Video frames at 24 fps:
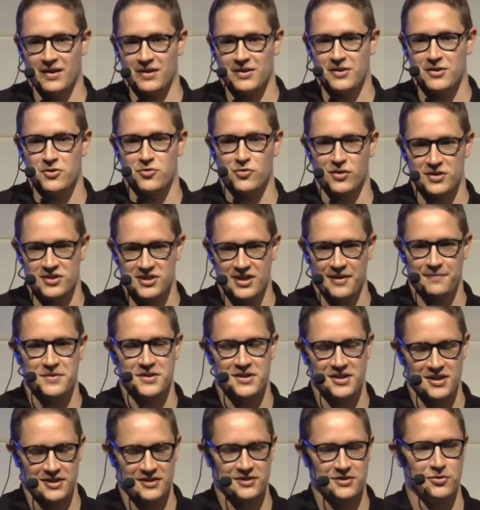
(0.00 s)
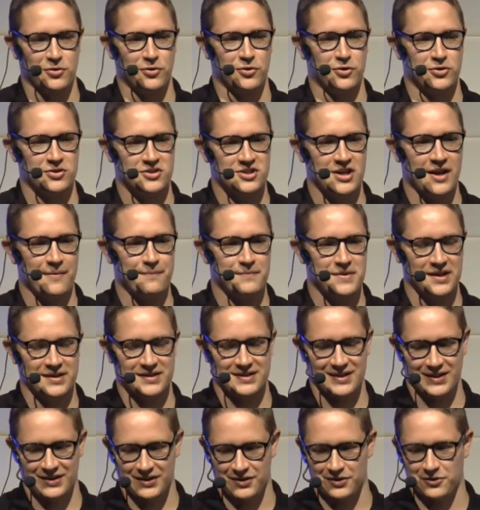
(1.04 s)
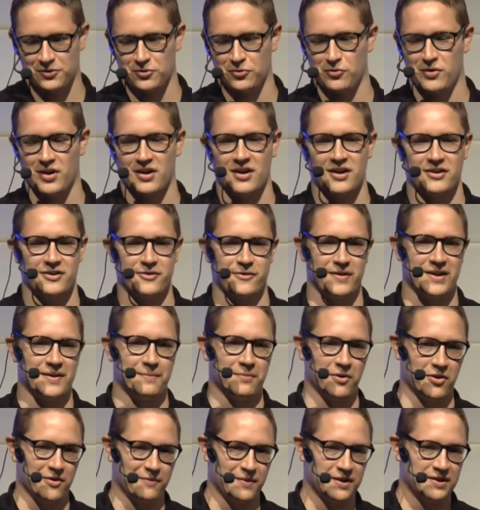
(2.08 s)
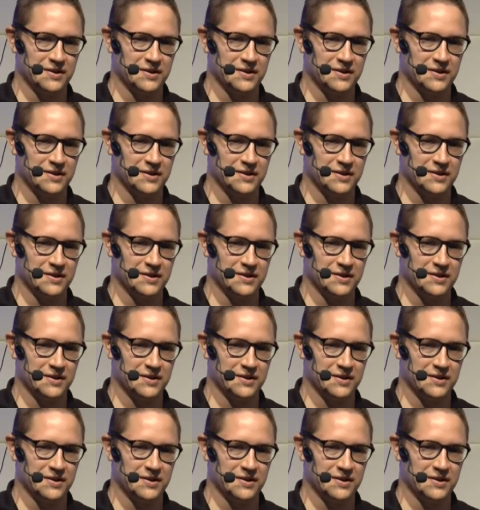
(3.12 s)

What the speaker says: you are subjected to a Canary deployment.